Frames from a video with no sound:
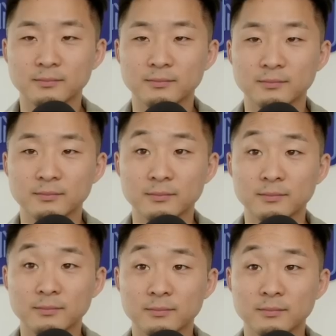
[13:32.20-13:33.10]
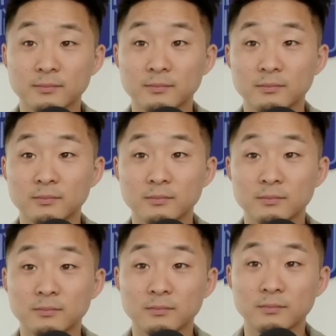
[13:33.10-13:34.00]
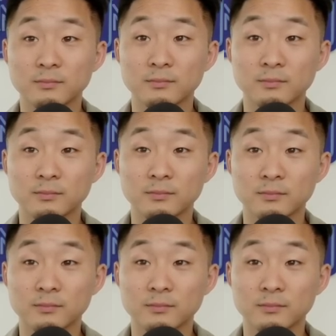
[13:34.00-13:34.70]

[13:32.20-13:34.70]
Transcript: The person shown says nothing.